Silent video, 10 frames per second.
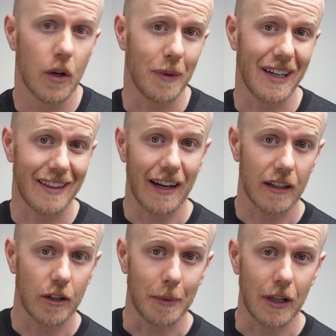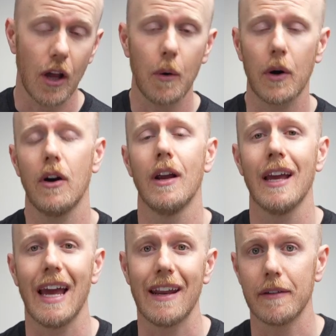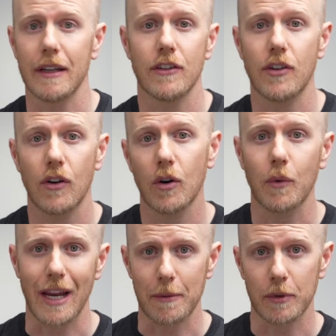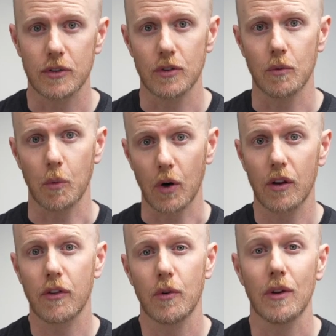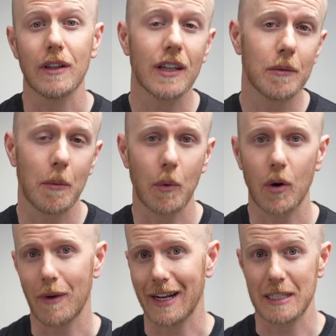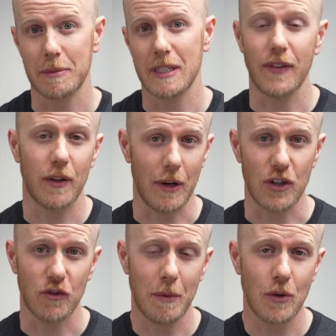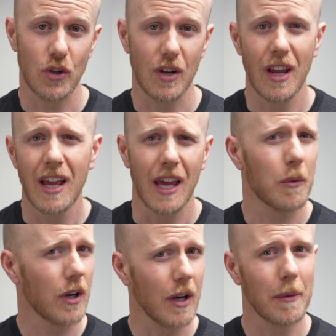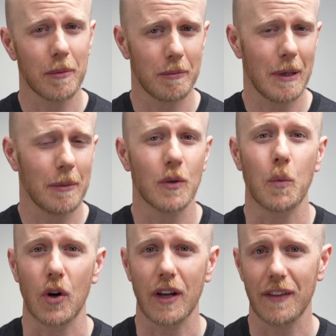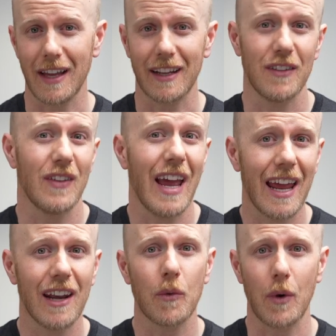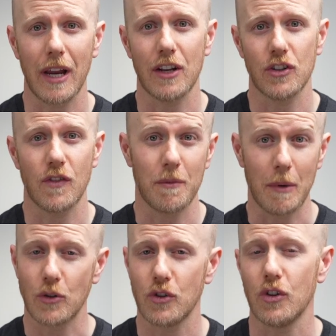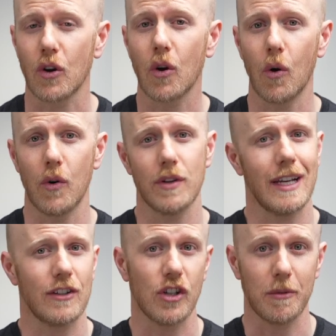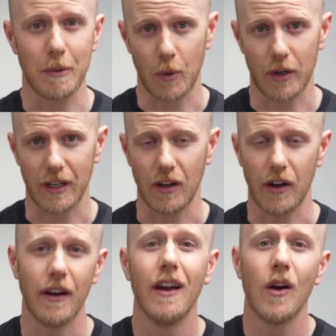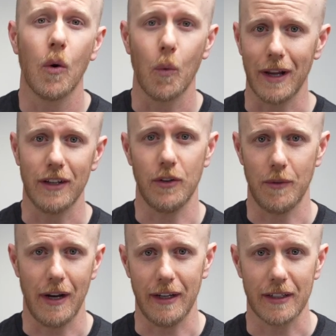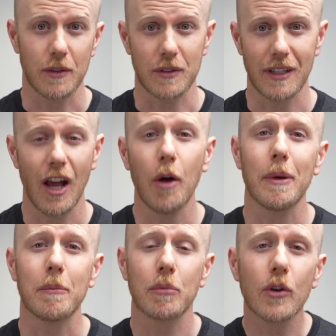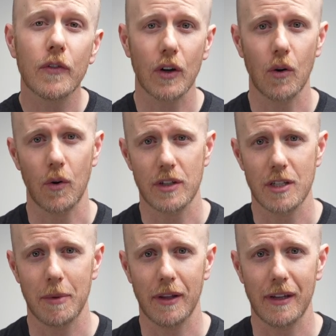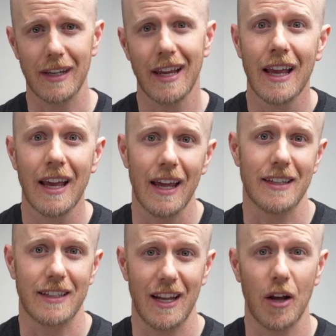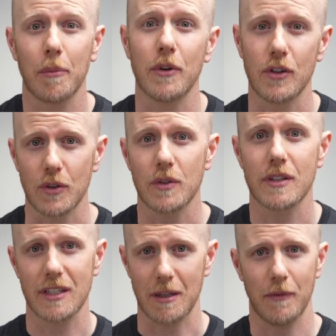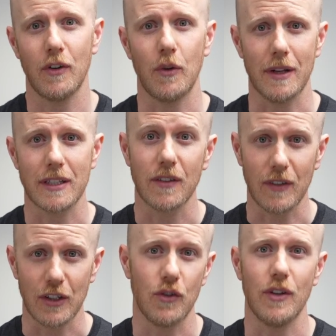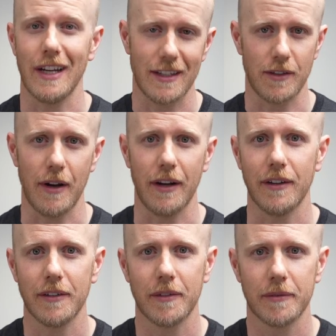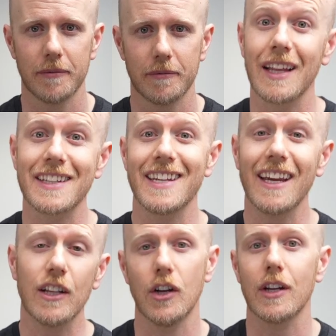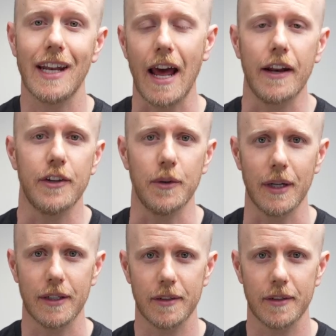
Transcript: We get that a little bit lower, and in turn, we're able to work through a little bit more running specific range of motion. And we're gonna be able to work at that kind of end range of the motion your core is actually gonna be working on when you're running. So it's gonna help improve your core stability, and it's gonna help reduce some of your risk of injury as a runner. Let's take a look at how to do it.